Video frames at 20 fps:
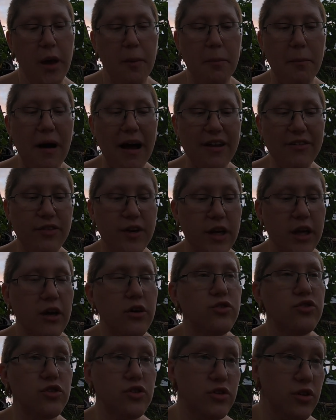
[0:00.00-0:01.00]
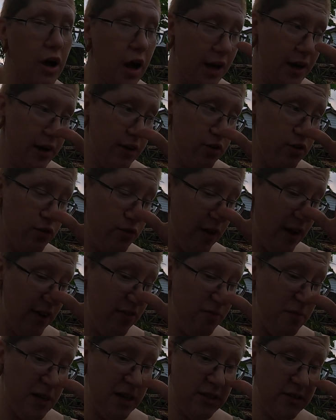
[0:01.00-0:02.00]
My videos are not under
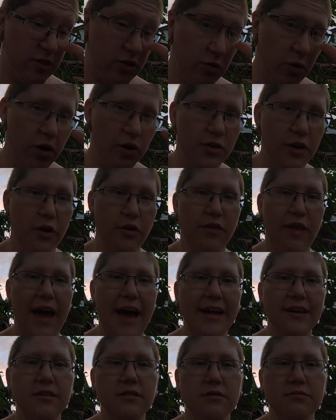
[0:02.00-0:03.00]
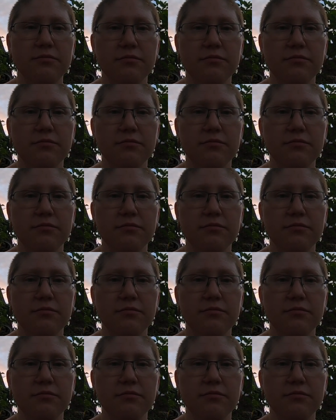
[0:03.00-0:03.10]
5 minutes. You all know that.